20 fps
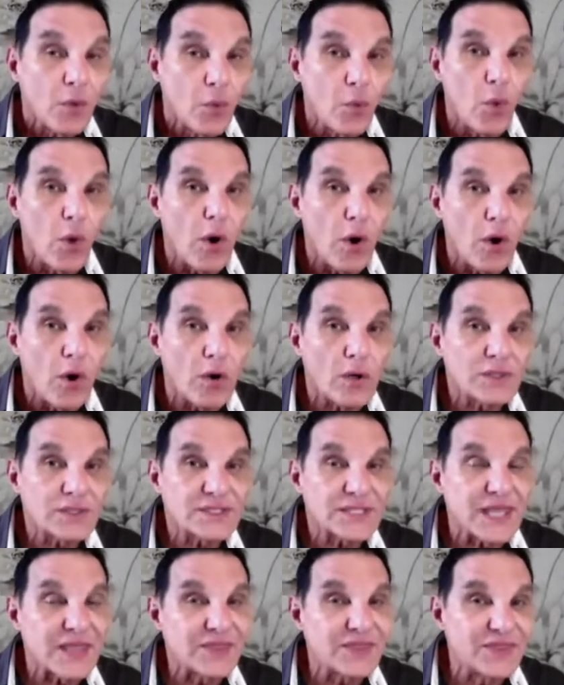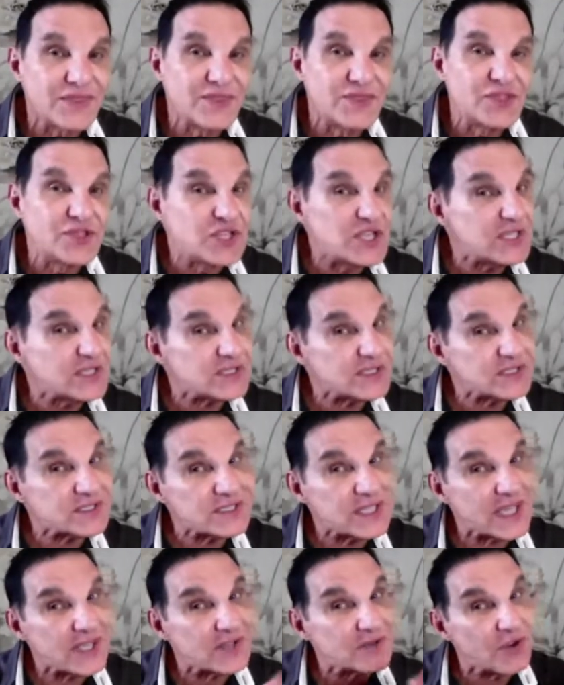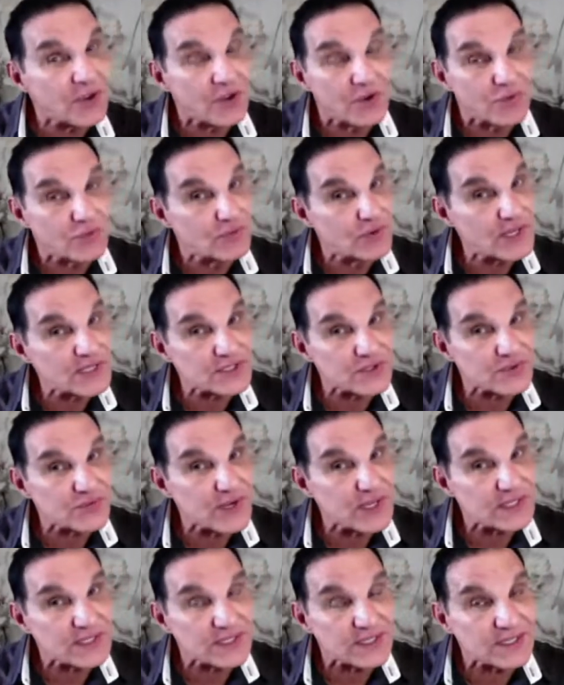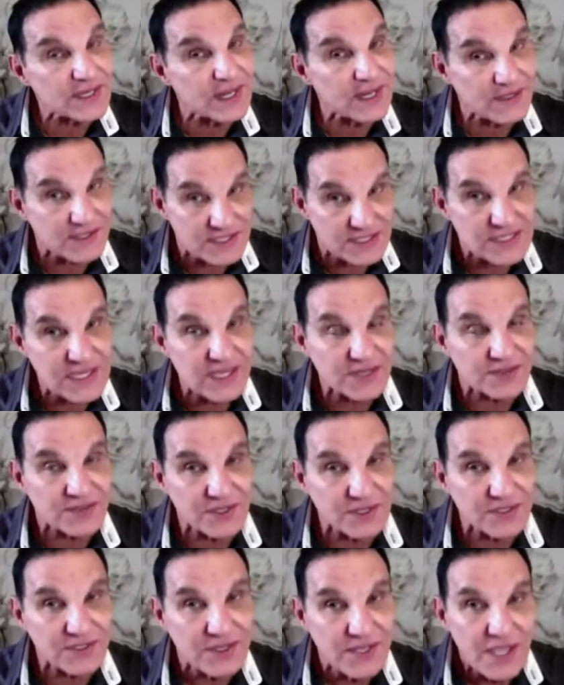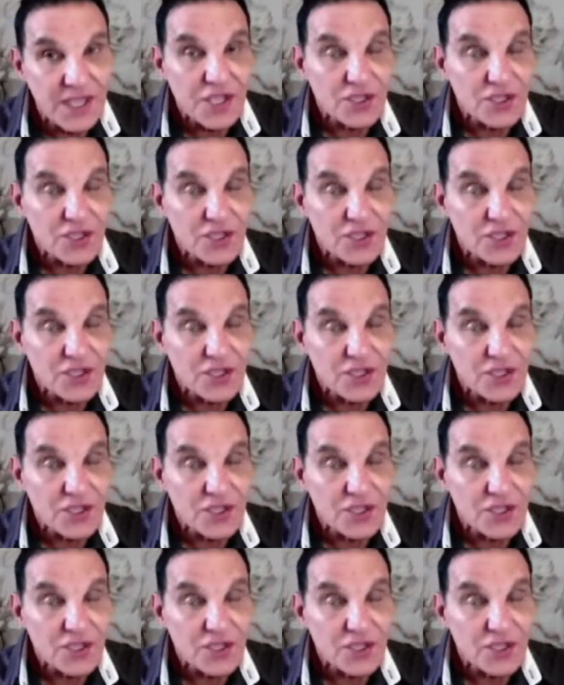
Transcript: was Jesus had resurrected and ascended.